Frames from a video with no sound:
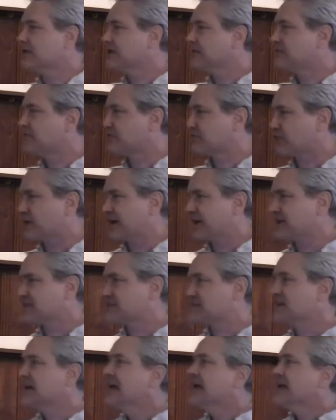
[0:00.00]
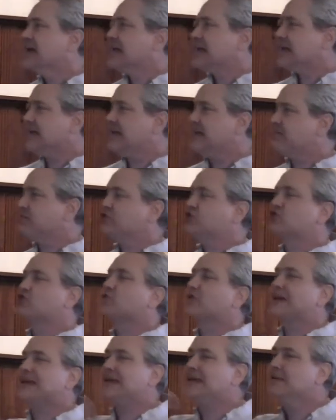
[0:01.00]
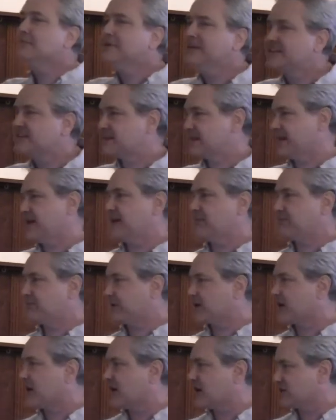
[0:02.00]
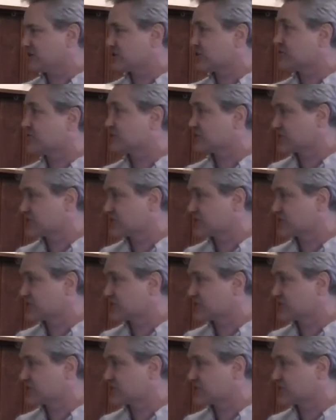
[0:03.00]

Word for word: in France even to imitate Picasso's